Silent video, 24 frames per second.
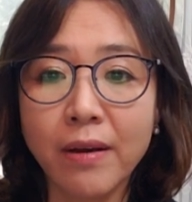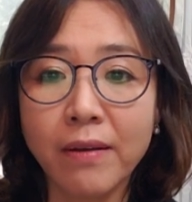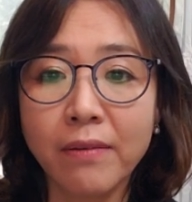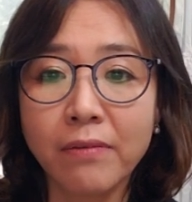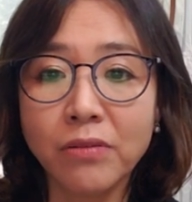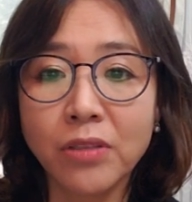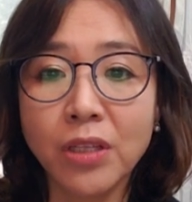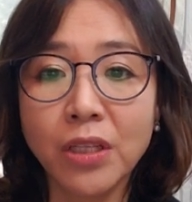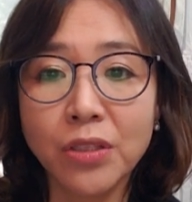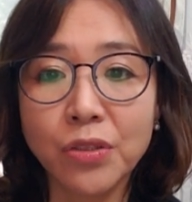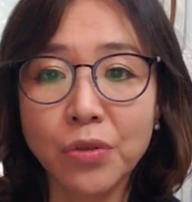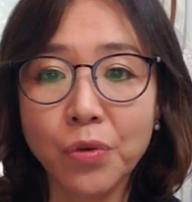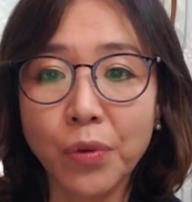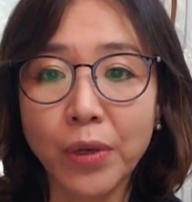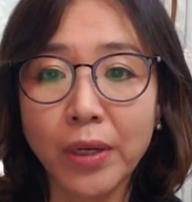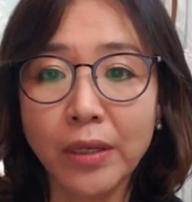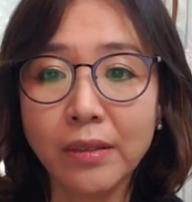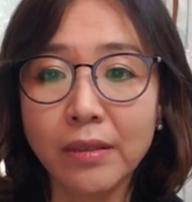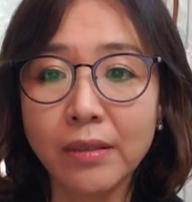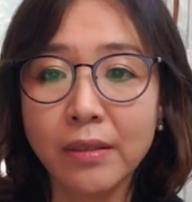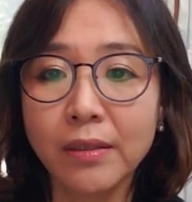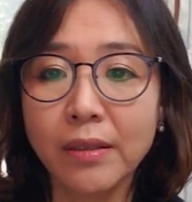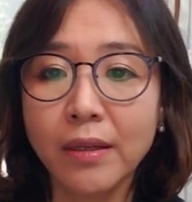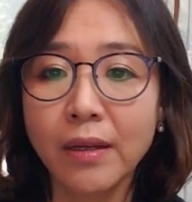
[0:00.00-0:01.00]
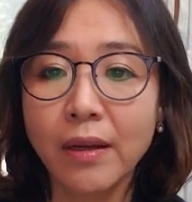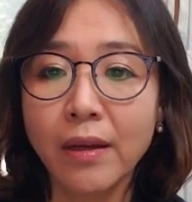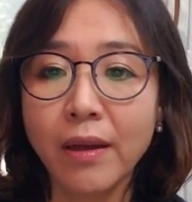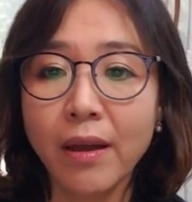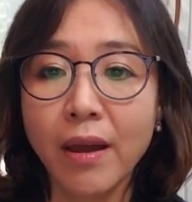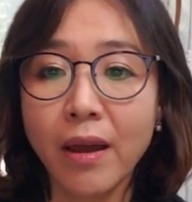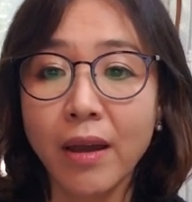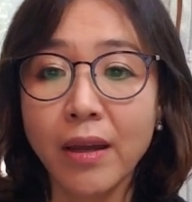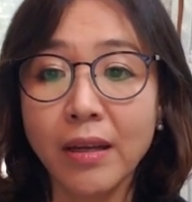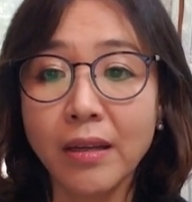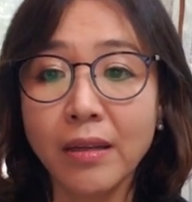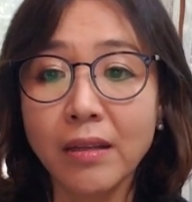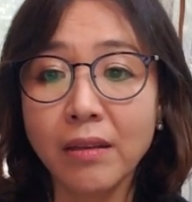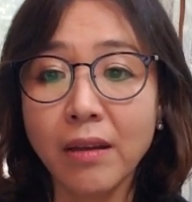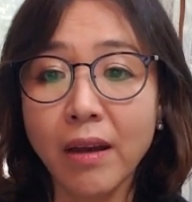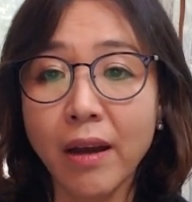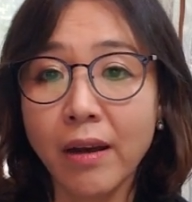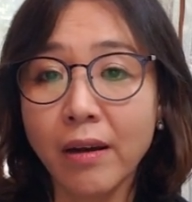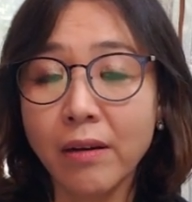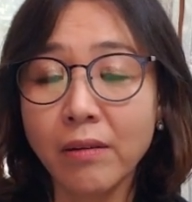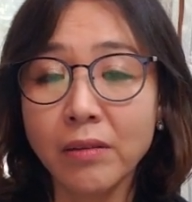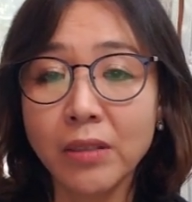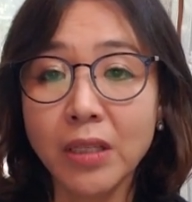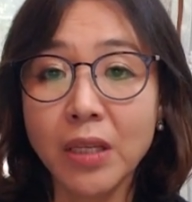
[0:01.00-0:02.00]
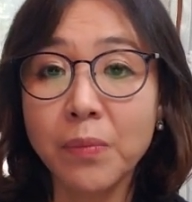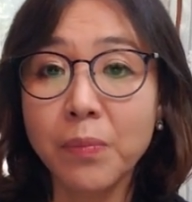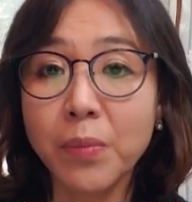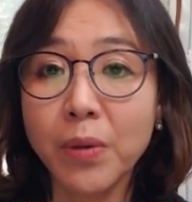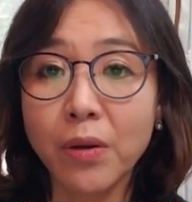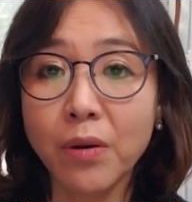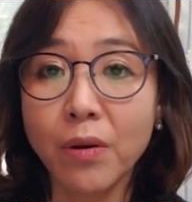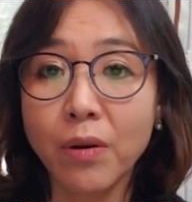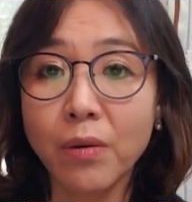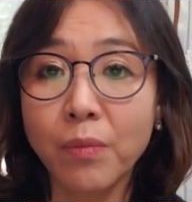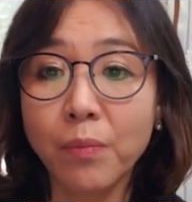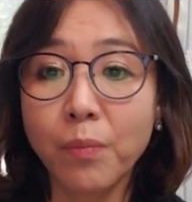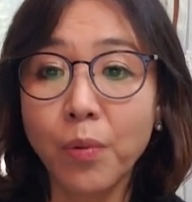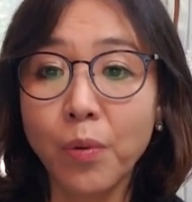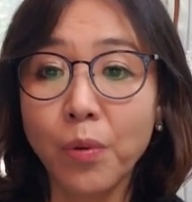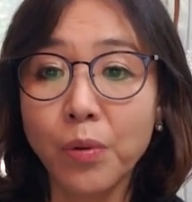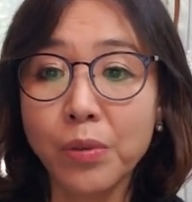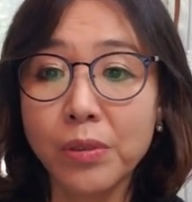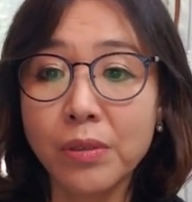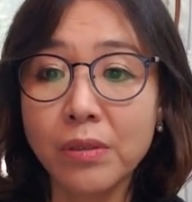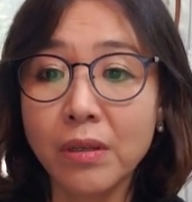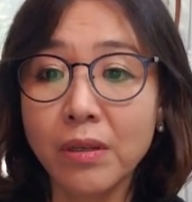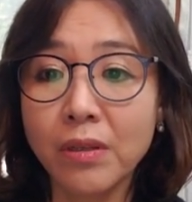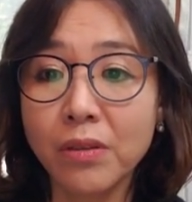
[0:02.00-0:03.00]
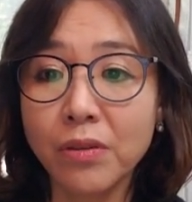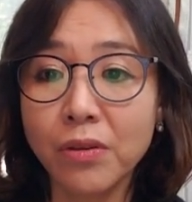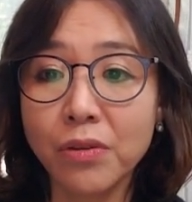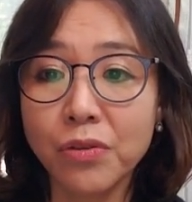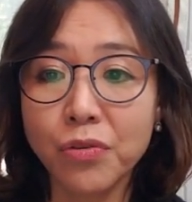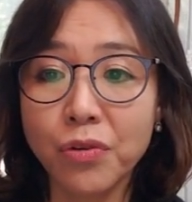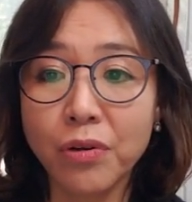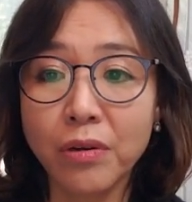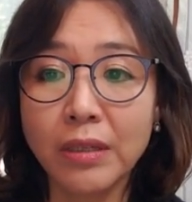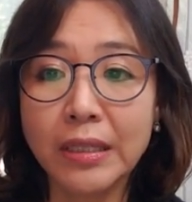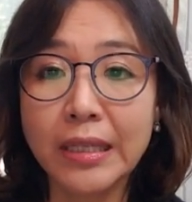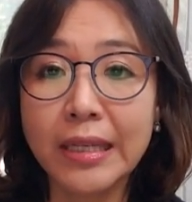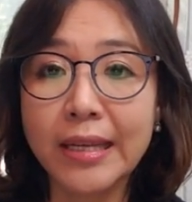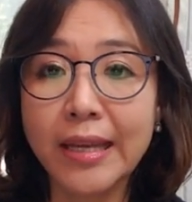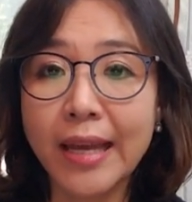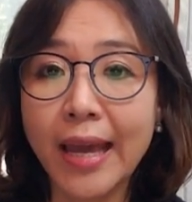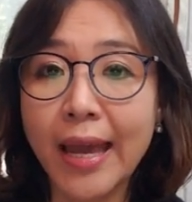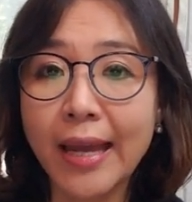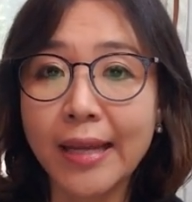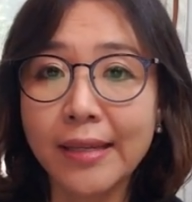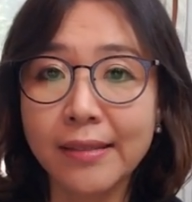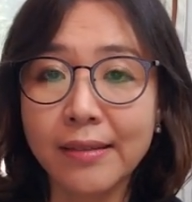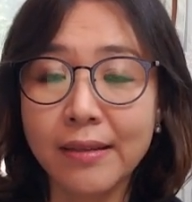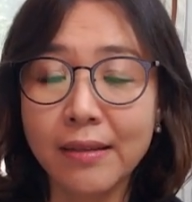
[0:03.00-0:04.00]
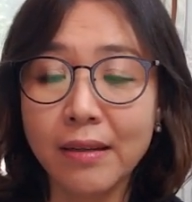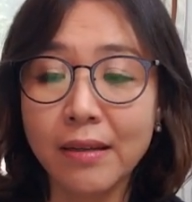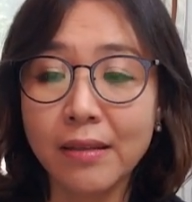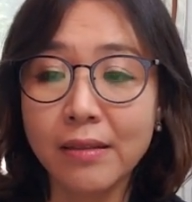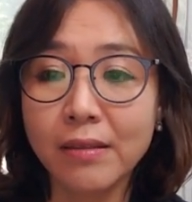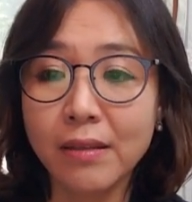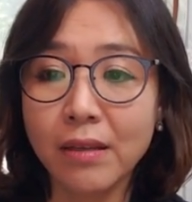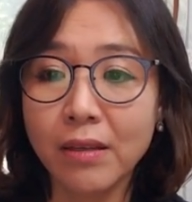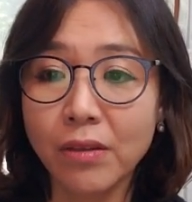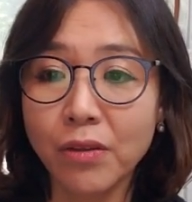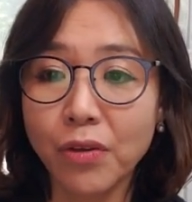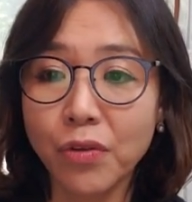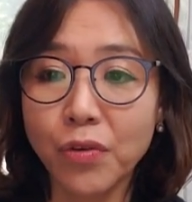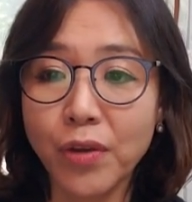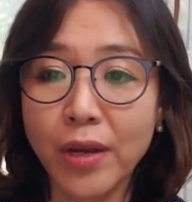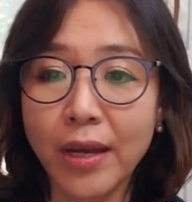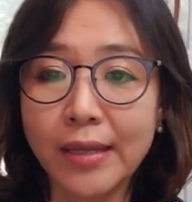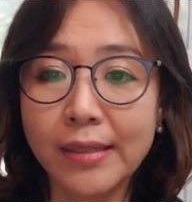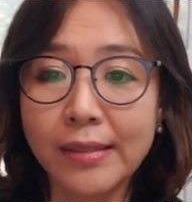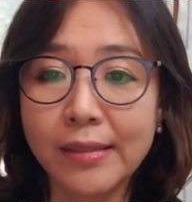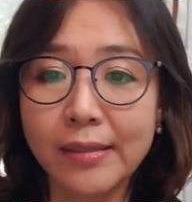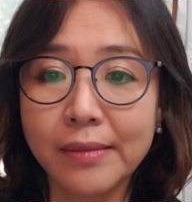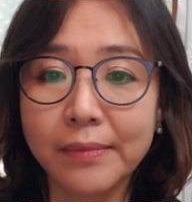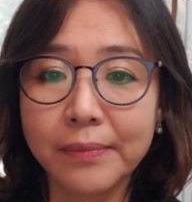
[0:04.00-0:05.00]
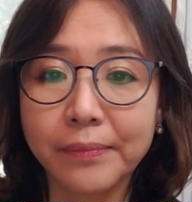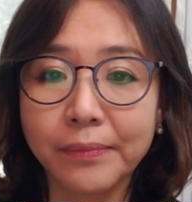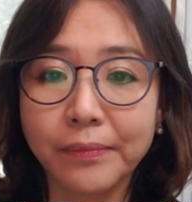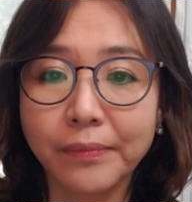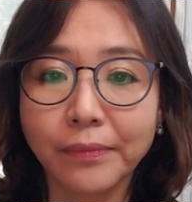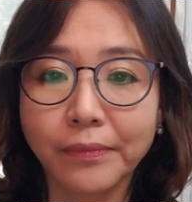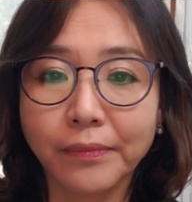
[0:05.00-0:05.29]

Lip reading: of Detroit, a typical post-industrial decaying cities in the US.